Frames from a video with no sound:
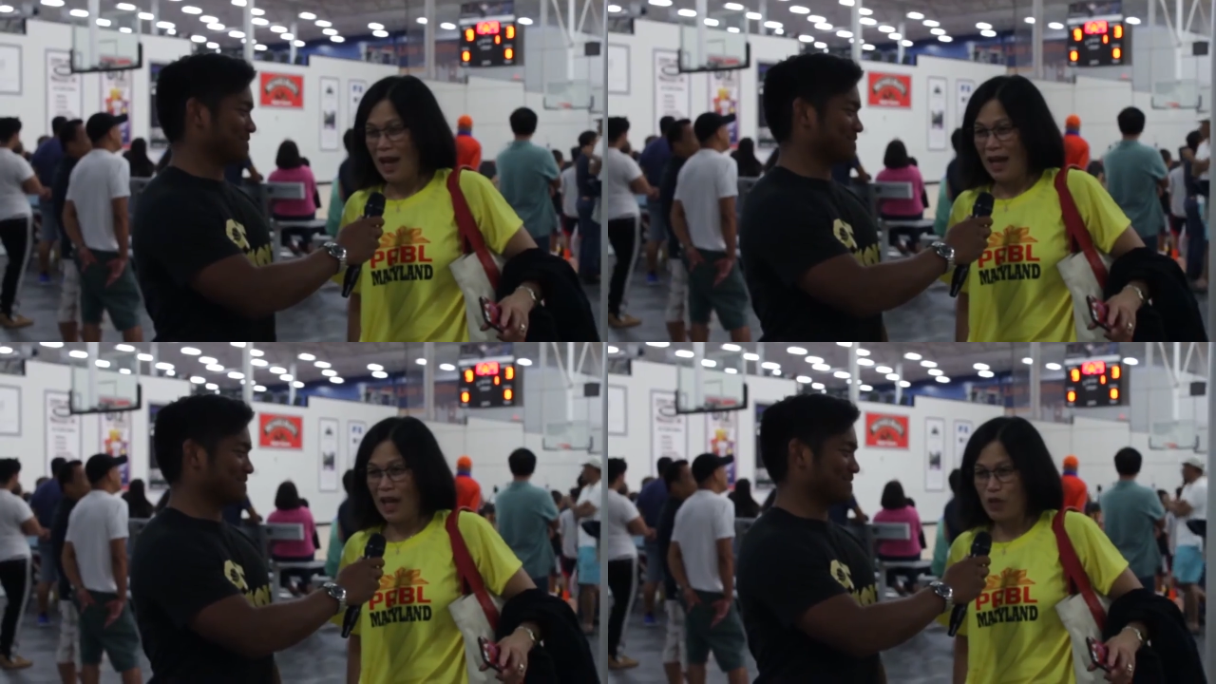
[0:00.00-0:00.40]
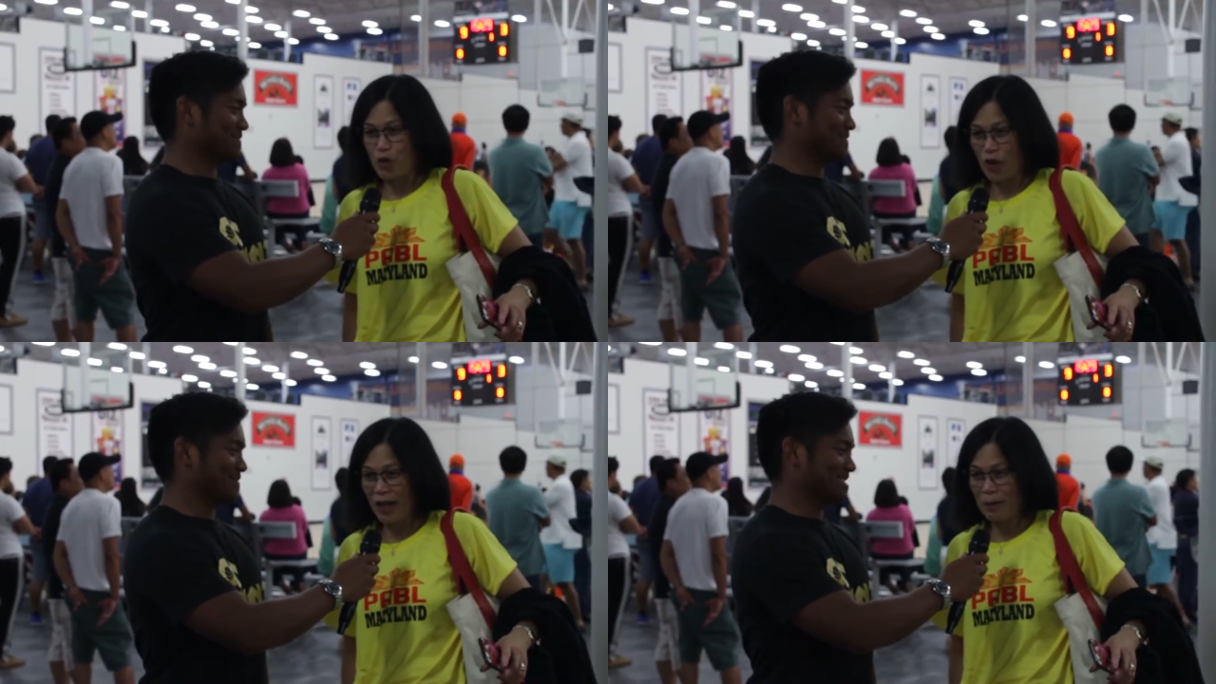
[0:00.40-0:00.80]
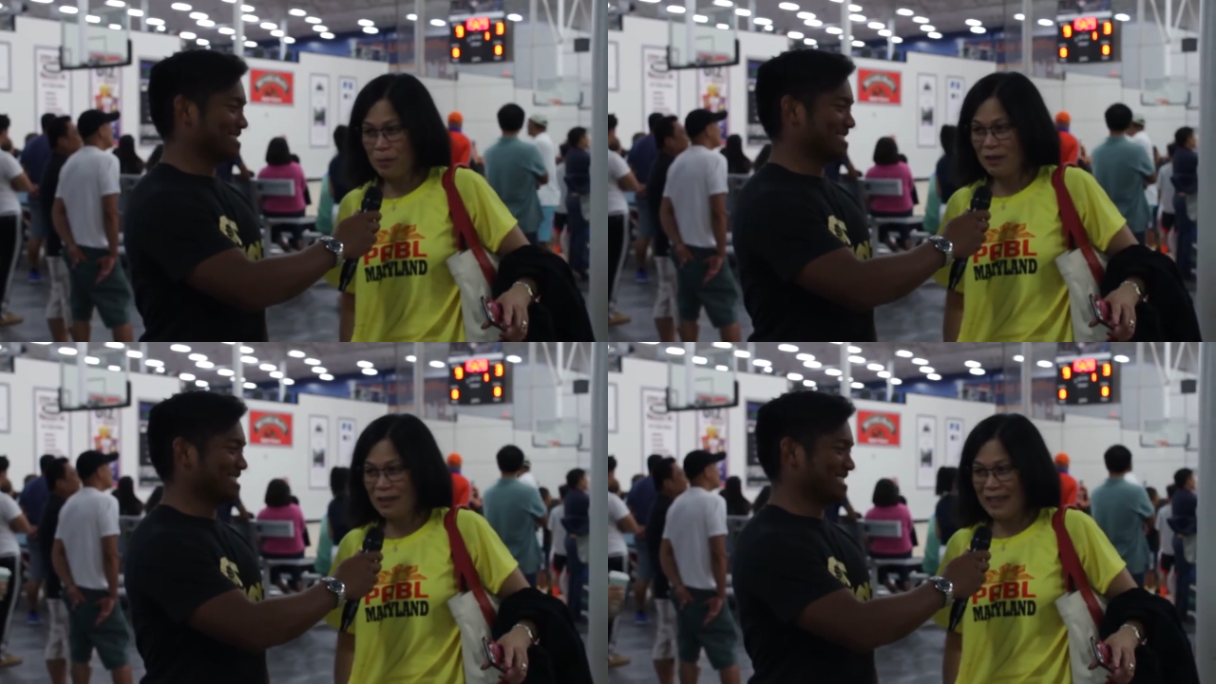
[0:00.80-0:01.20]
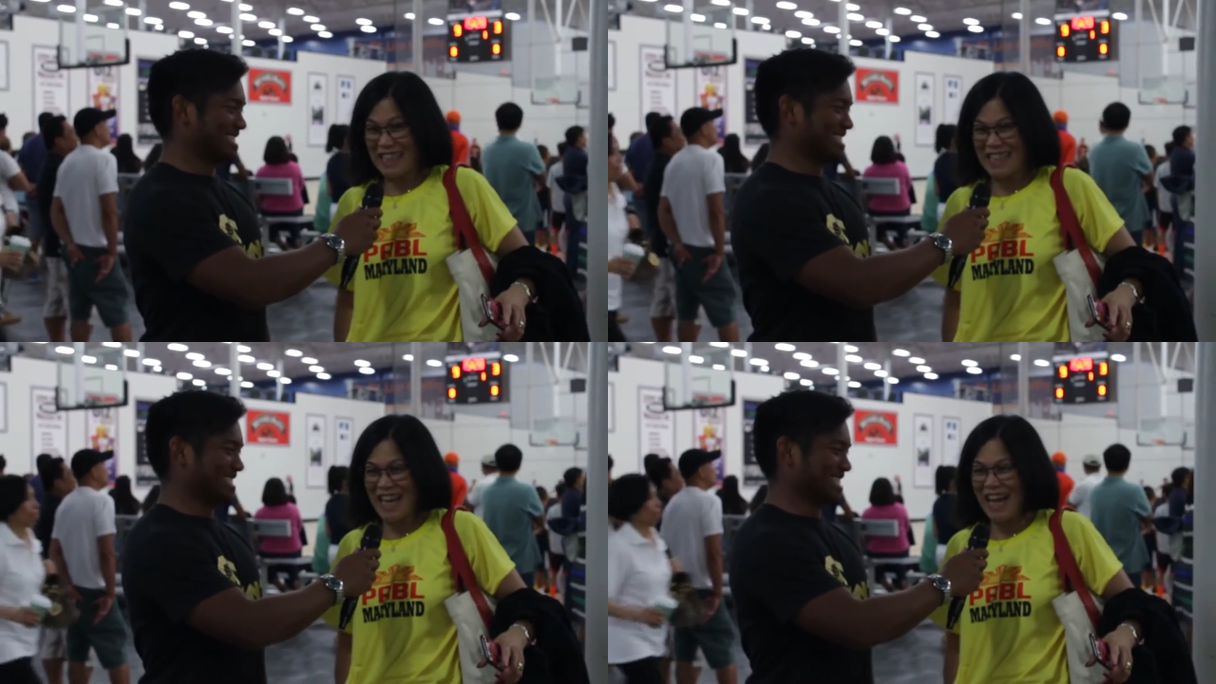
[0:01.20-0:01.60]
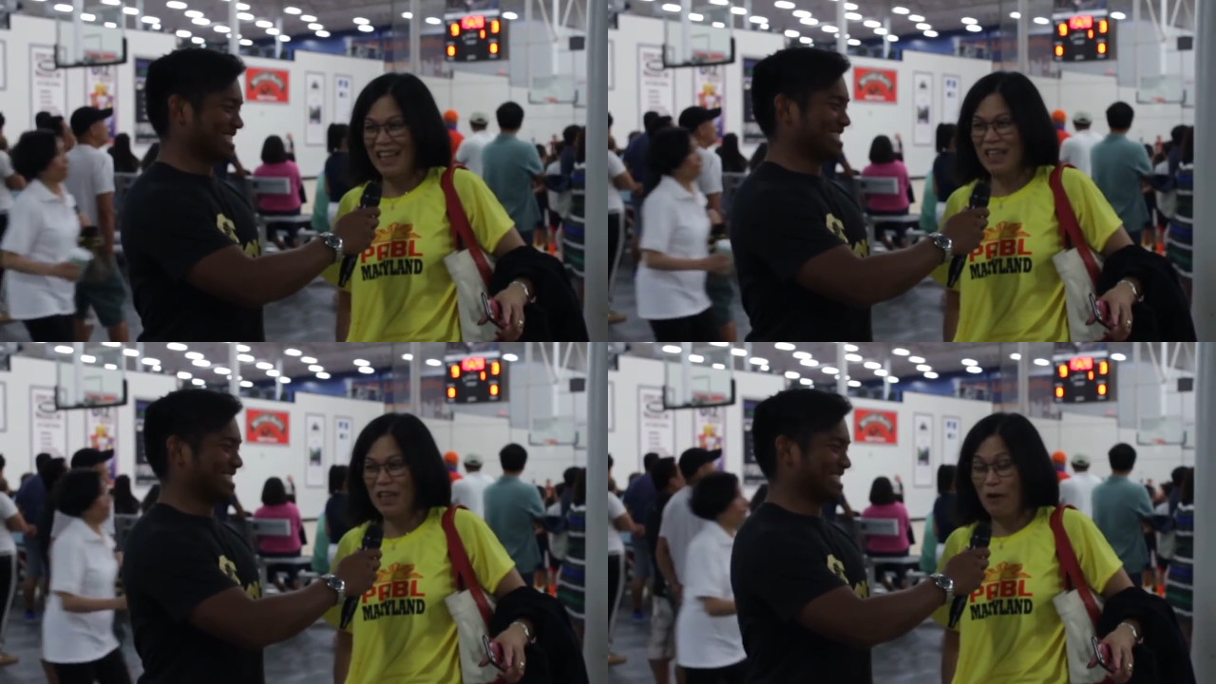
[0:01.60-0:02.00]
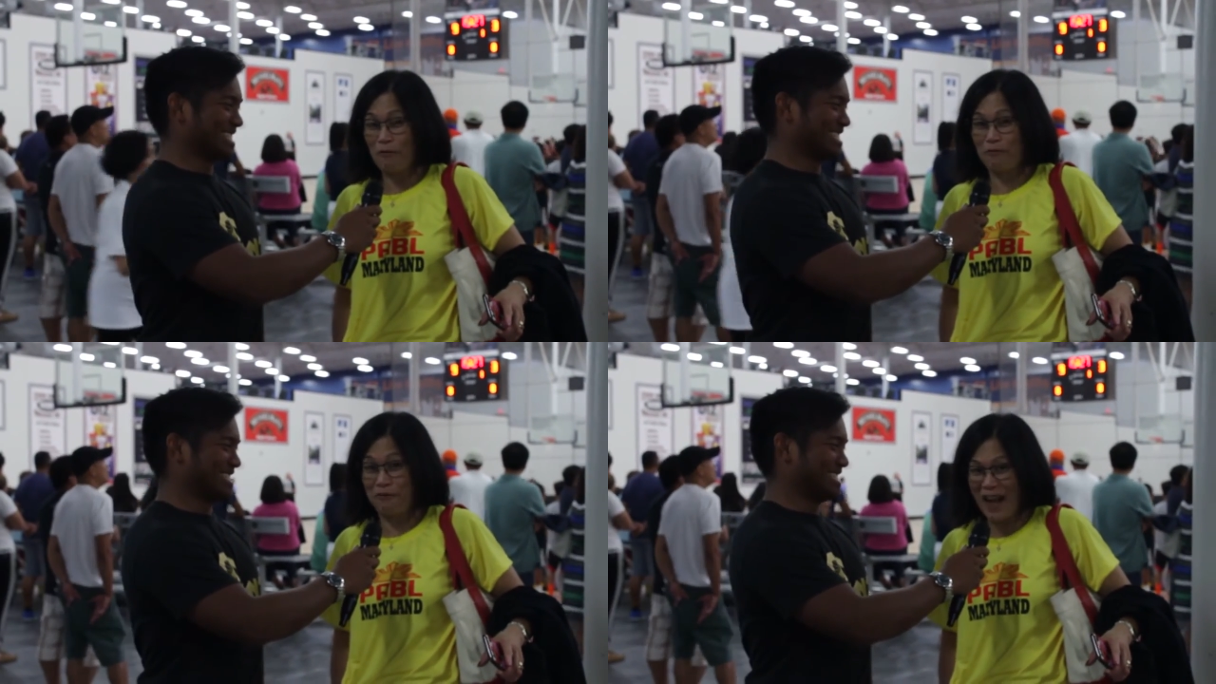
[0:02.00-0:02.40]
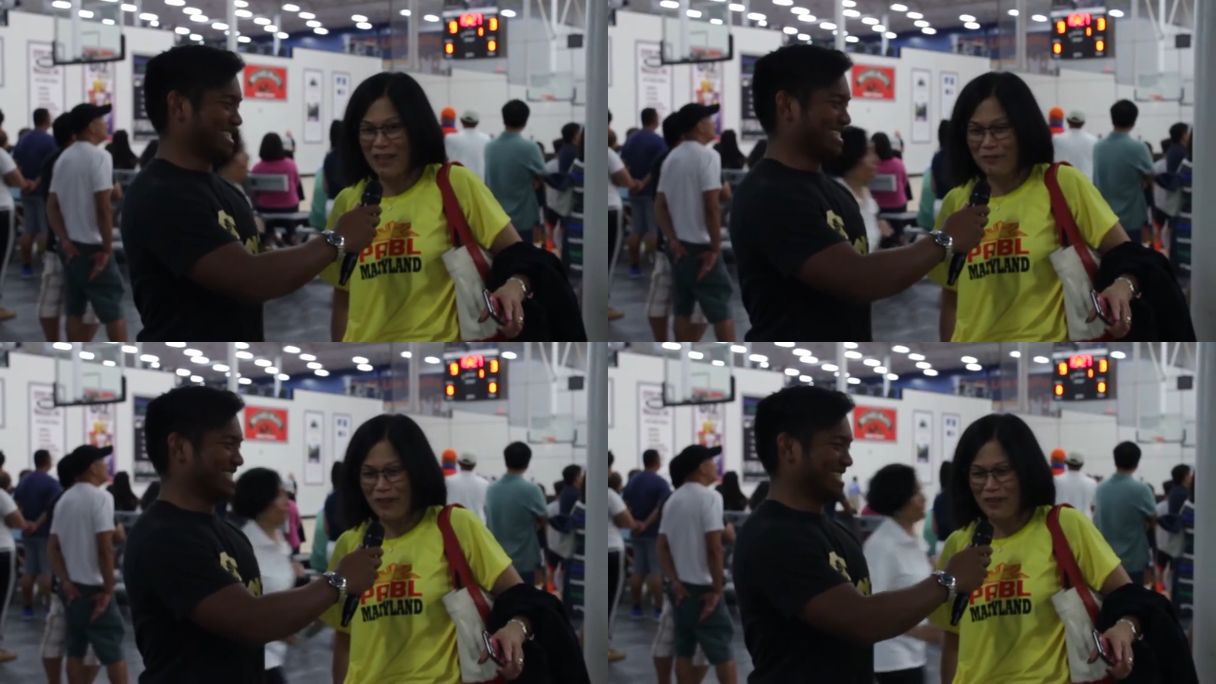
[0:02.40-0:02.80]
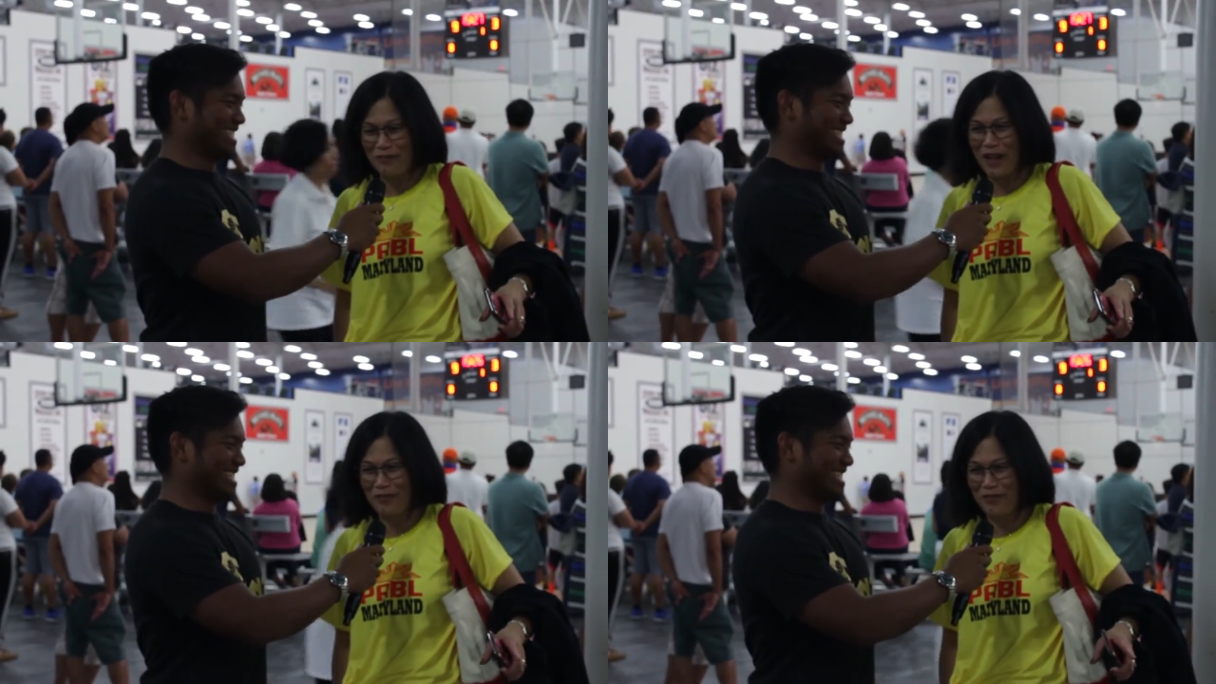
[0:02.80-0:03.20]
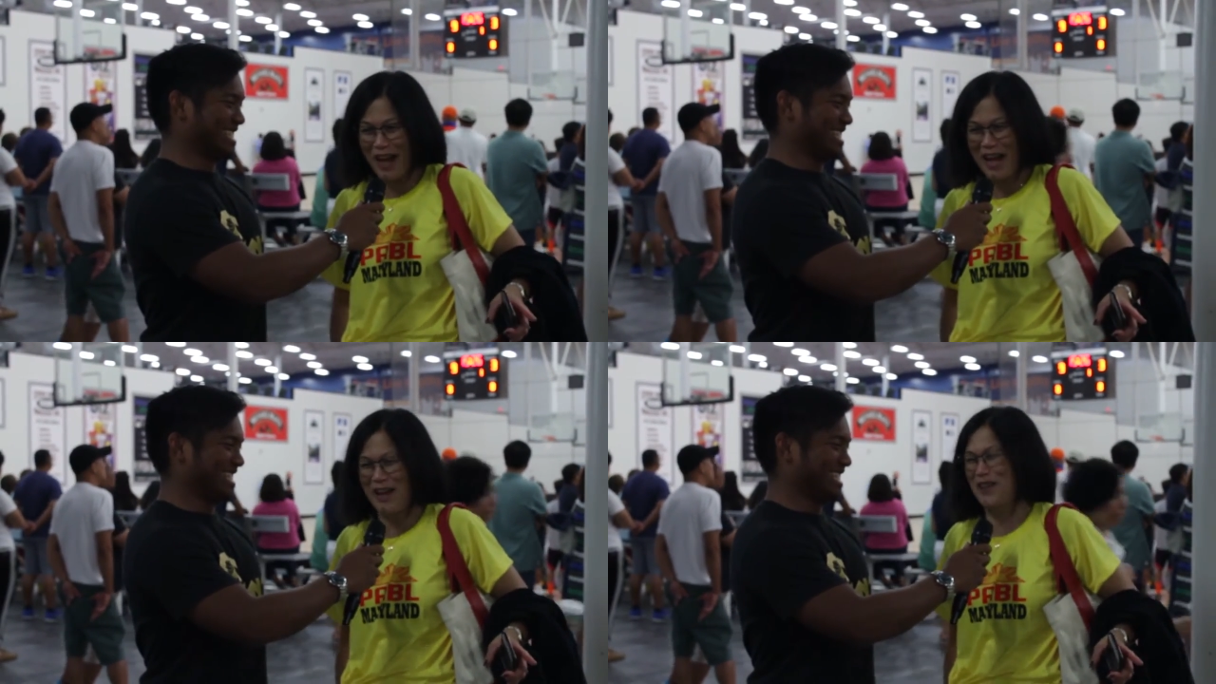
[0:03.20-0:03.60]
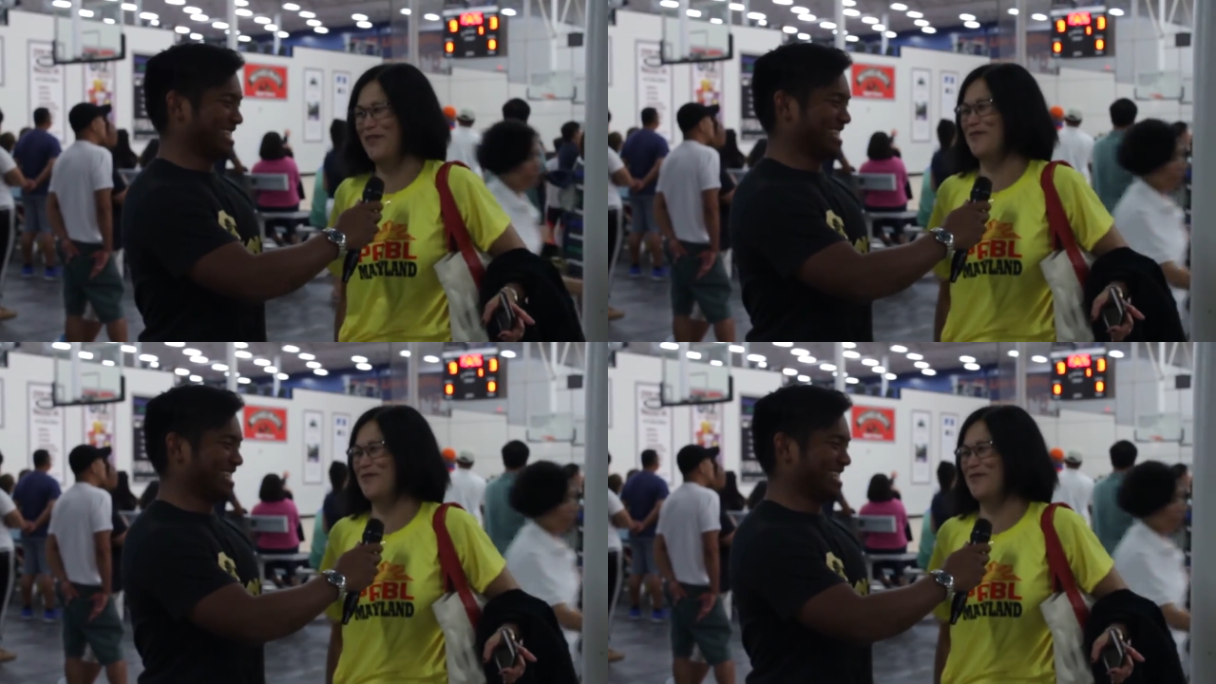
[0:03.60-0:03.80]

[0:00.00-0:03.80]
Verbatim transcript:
Speaker 1: Enjoyable, exciting, fun, fun, fun, fun.